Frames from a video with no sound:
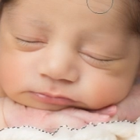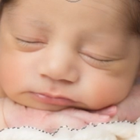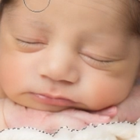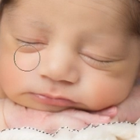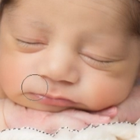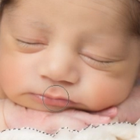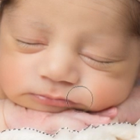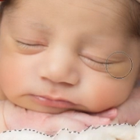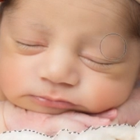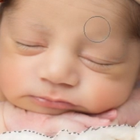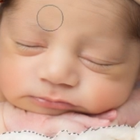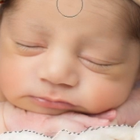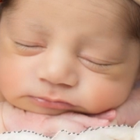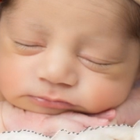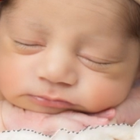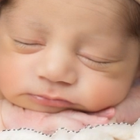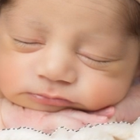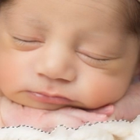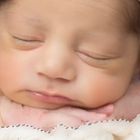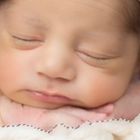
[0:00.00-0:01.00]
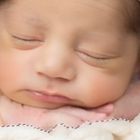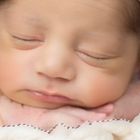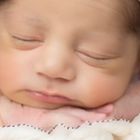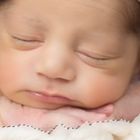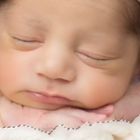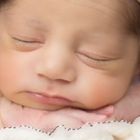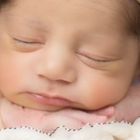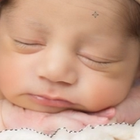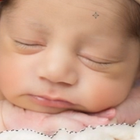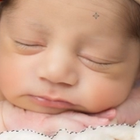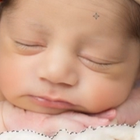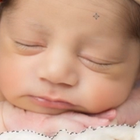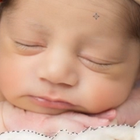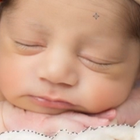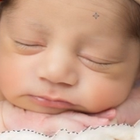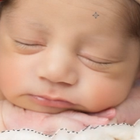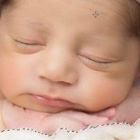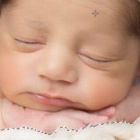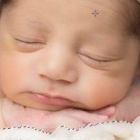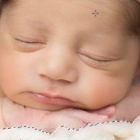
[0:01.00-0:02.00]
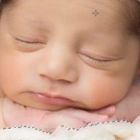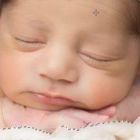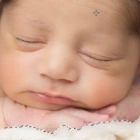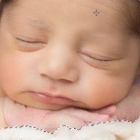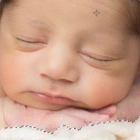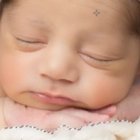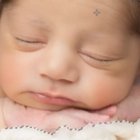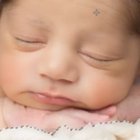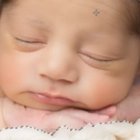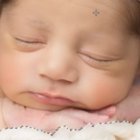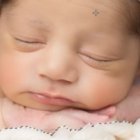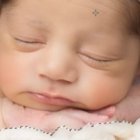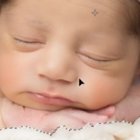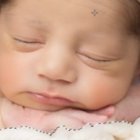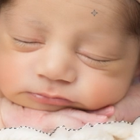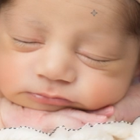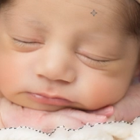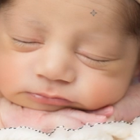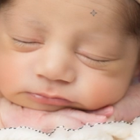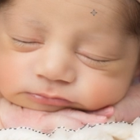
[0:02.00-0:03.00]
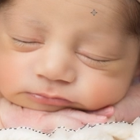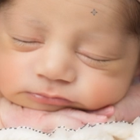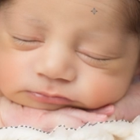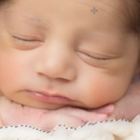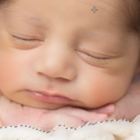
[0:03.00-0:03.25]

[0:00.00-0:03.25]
uh, her face pick up a little too much